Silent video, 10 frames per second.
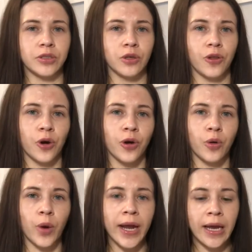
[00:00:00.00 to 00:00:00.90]
to throw it
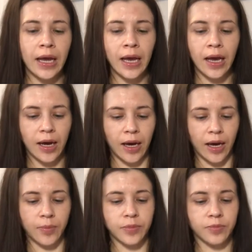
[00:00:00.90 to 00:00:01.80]
away.
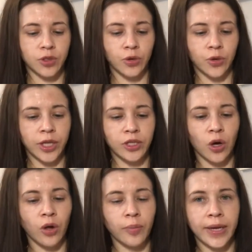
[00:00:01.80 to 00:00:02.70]
So it's
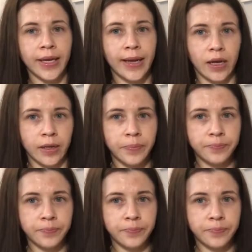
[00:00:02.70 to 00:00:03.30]
called Pinata,